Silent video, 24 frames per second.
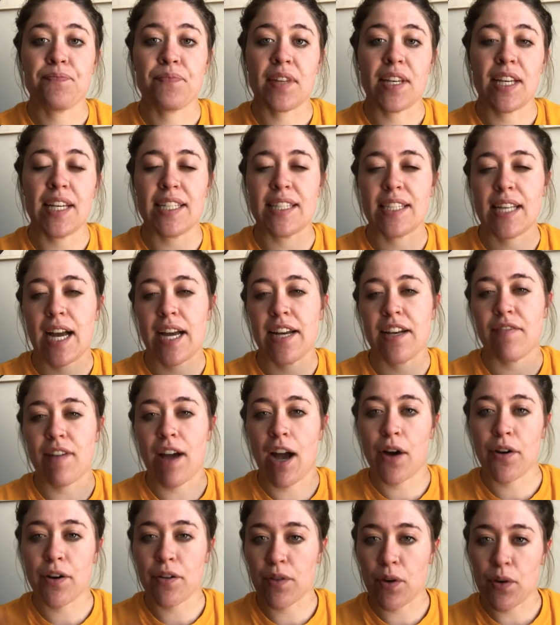is kind of
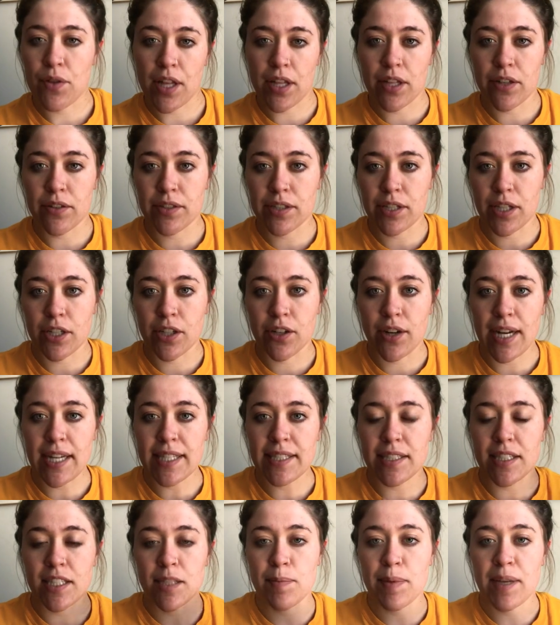out of Othello's good
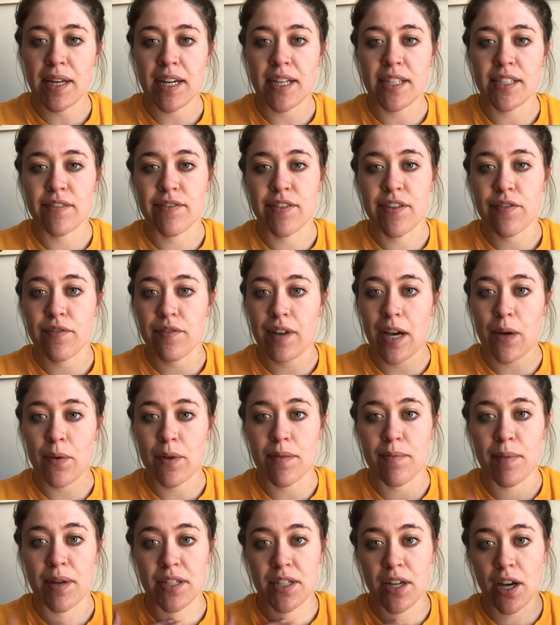graces because of the fight
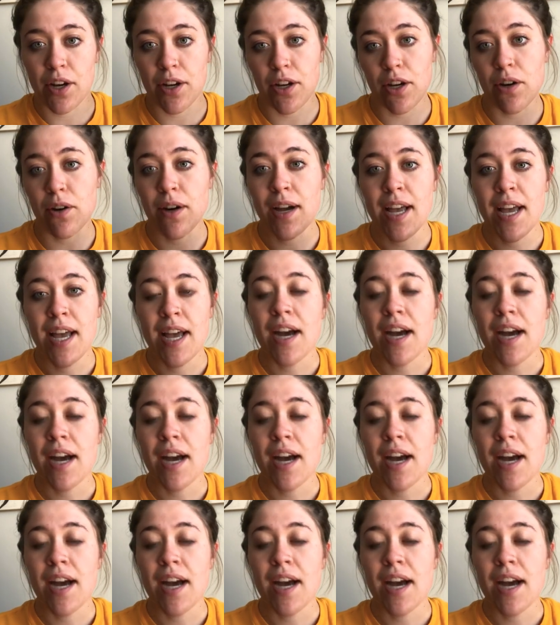with Montano